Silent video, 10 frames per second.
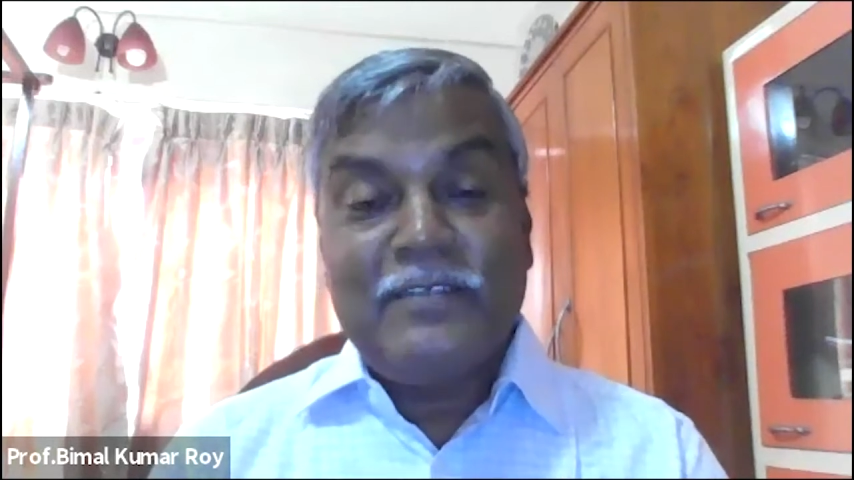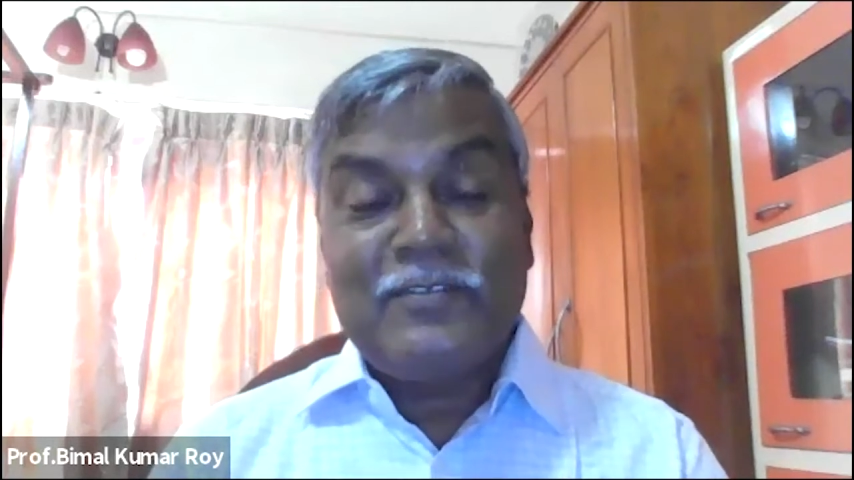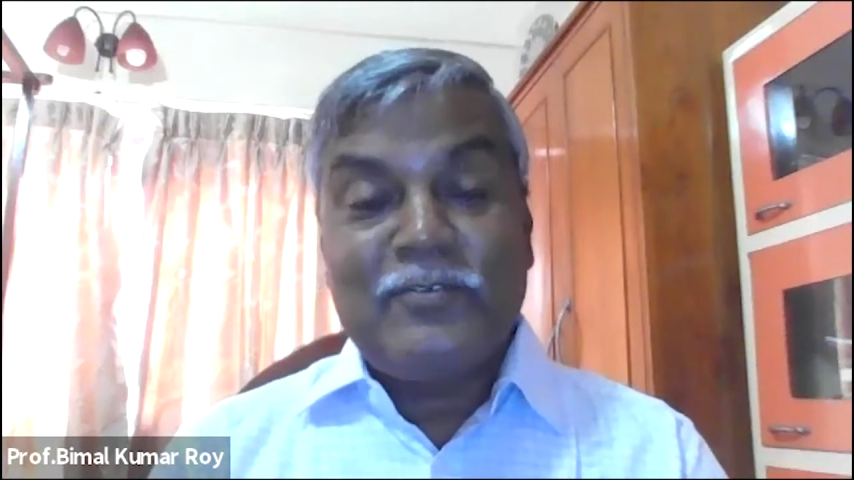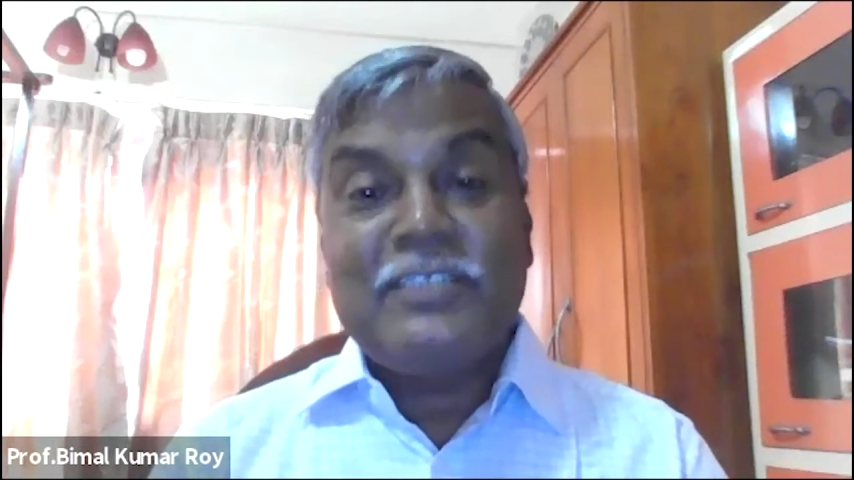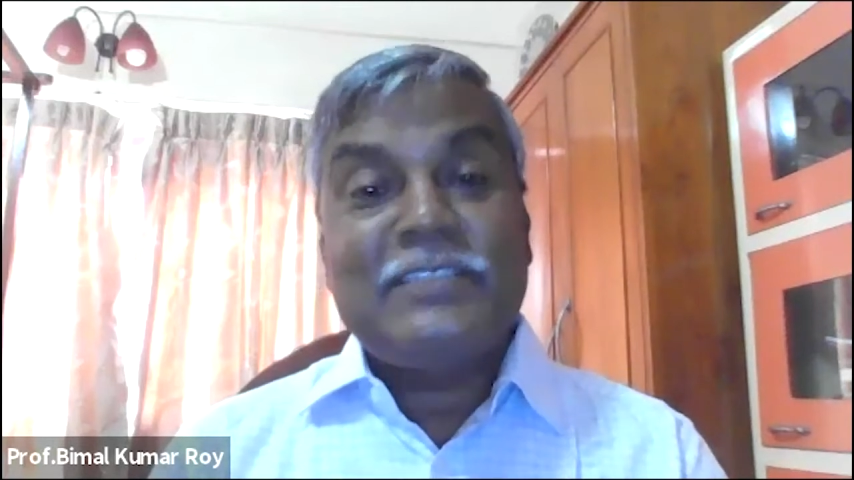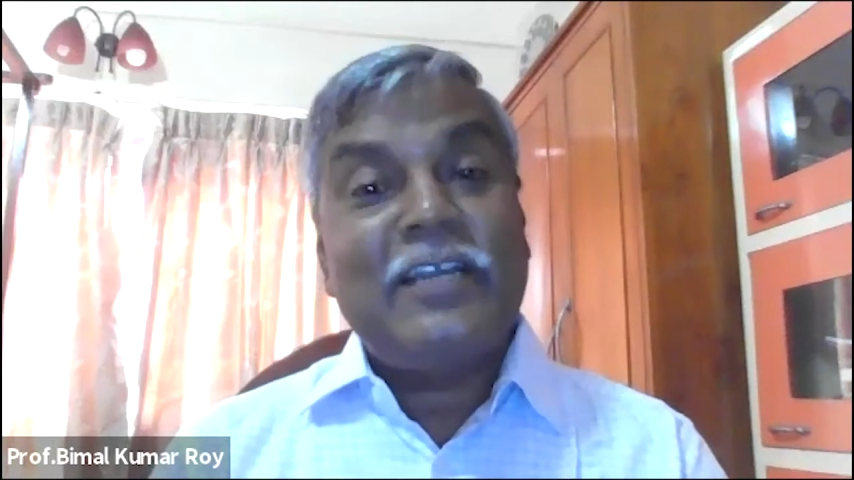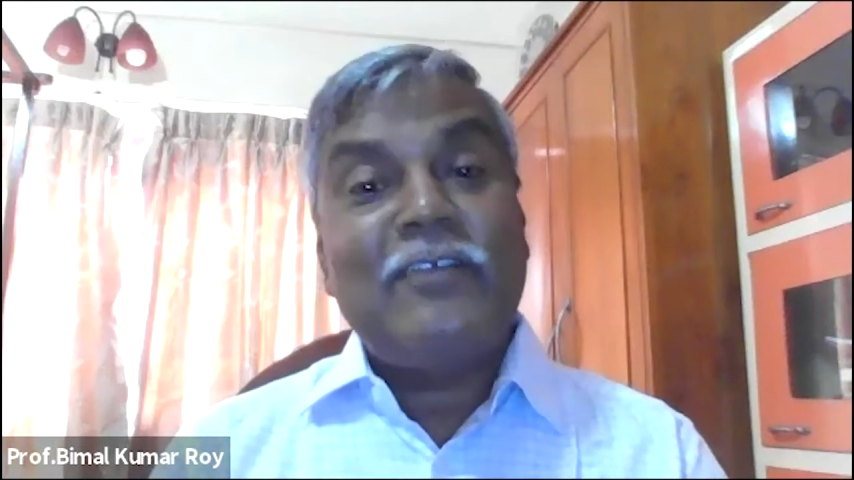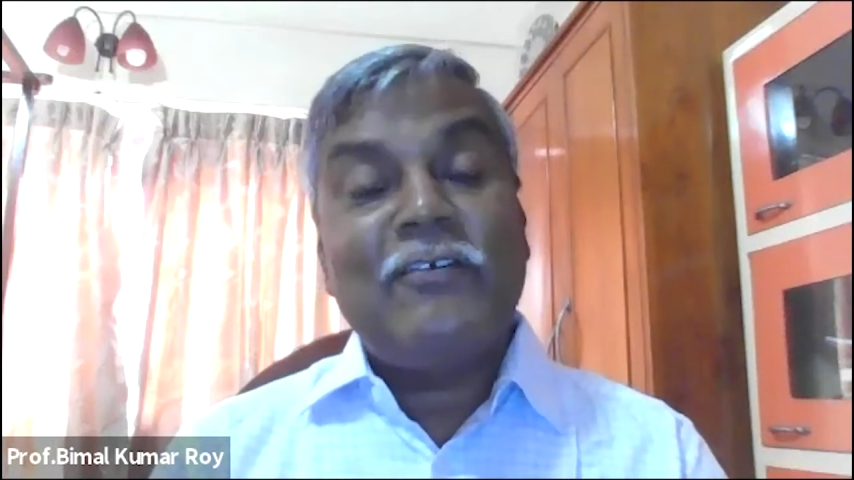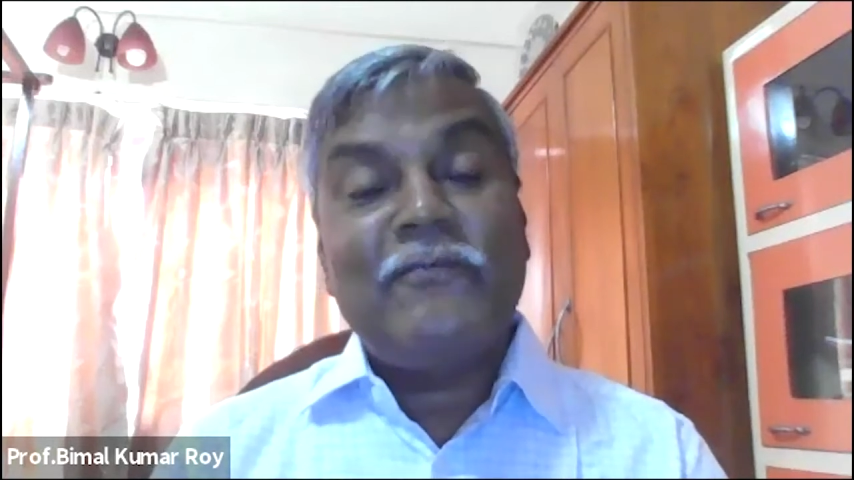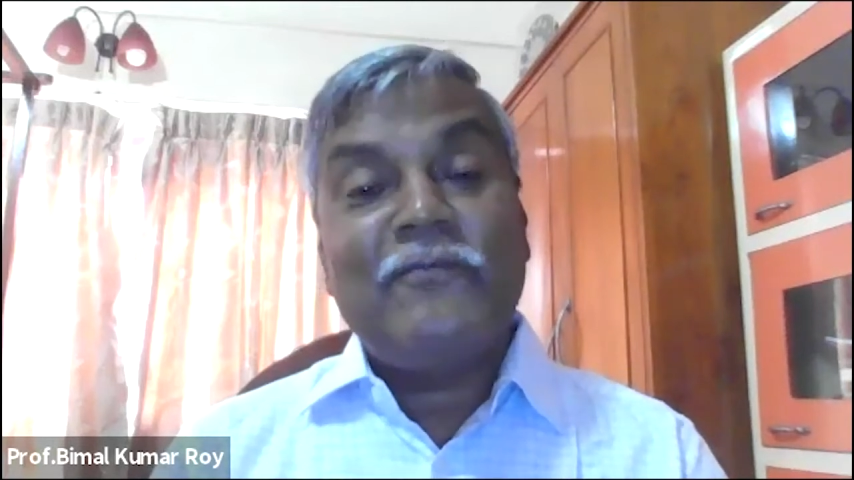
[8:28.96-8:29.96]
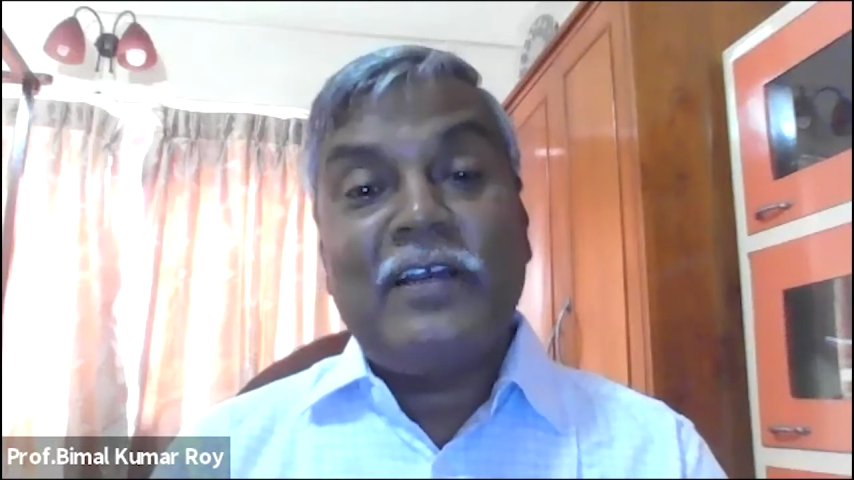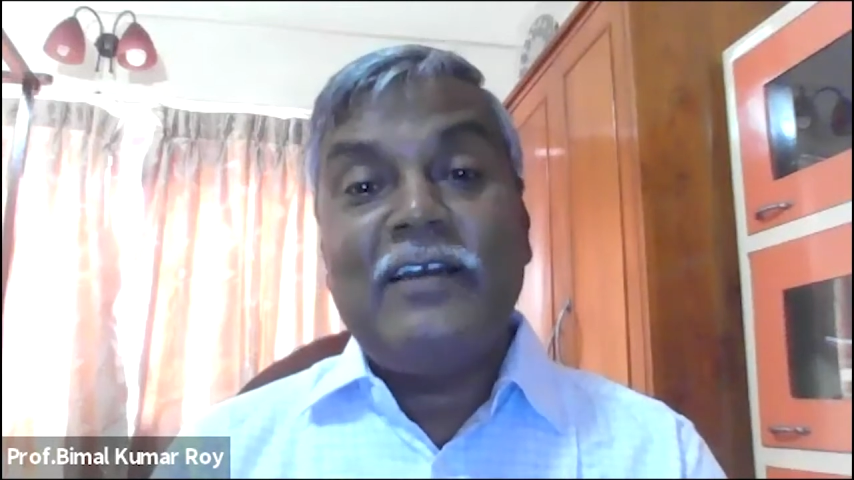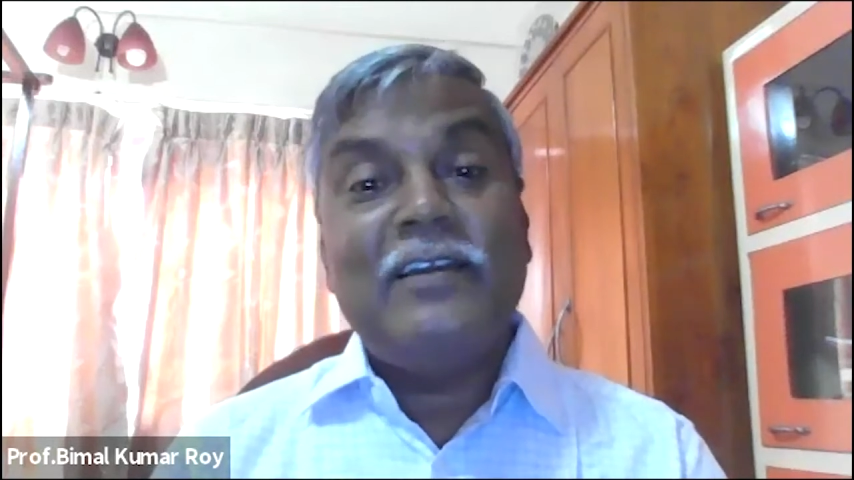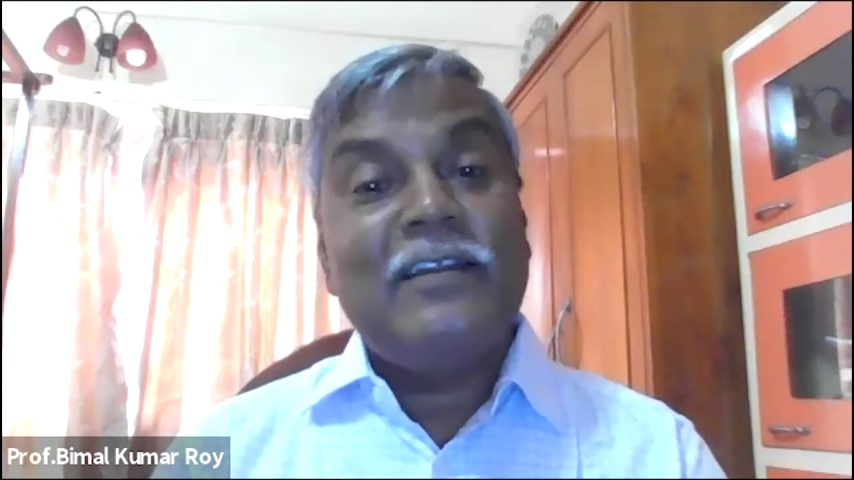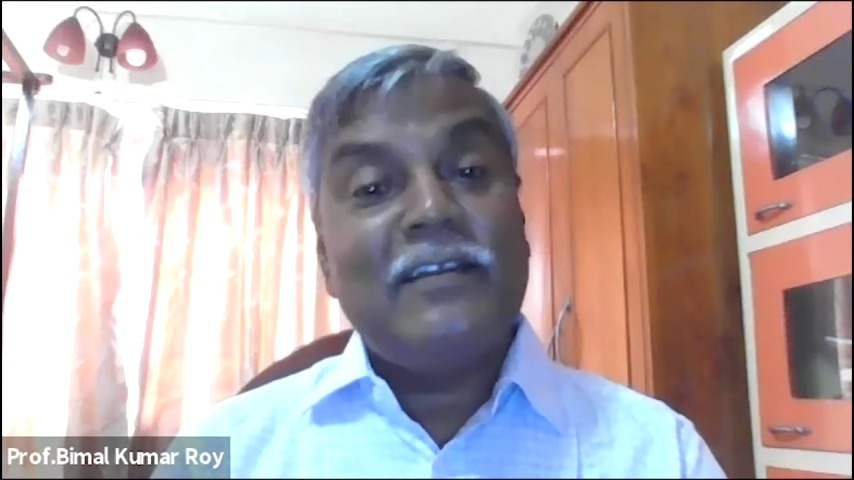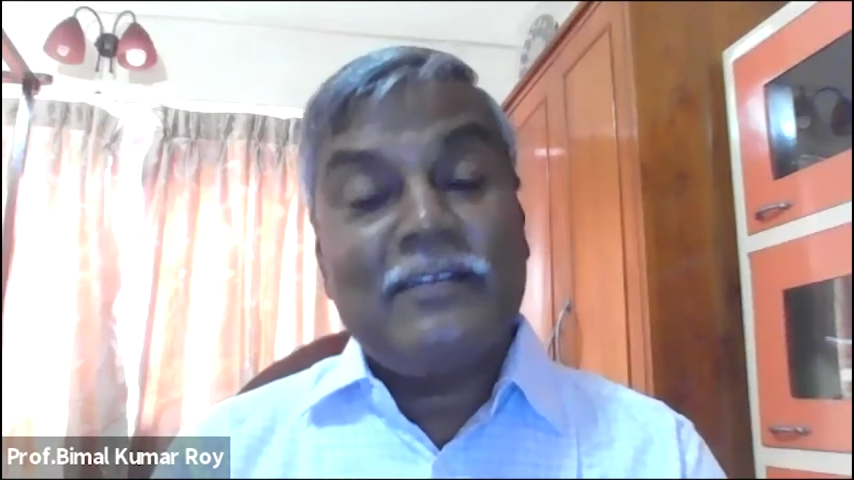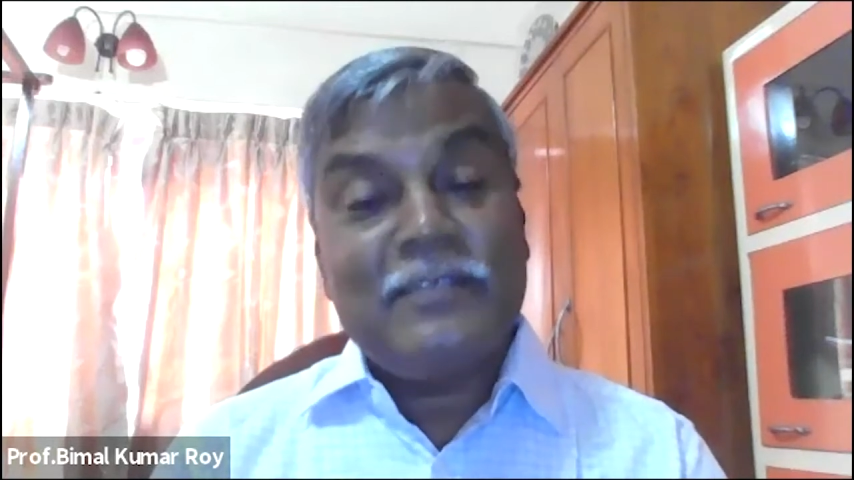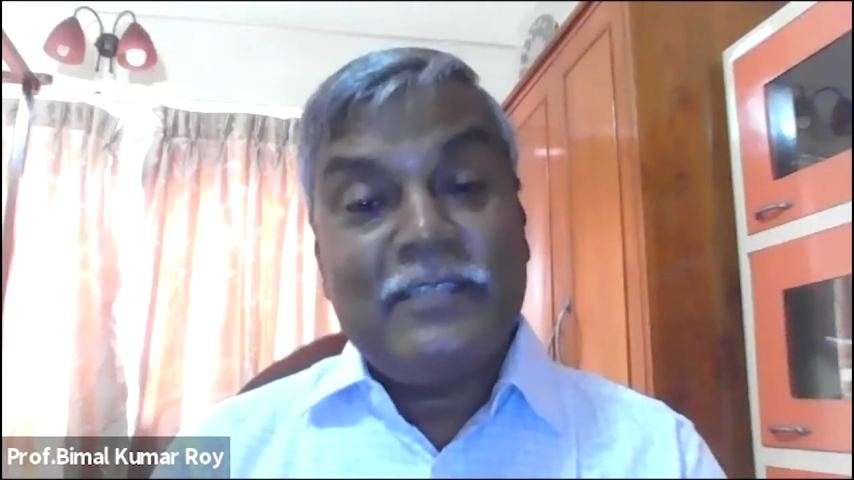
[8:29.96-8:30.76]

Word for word: So this kind of analytical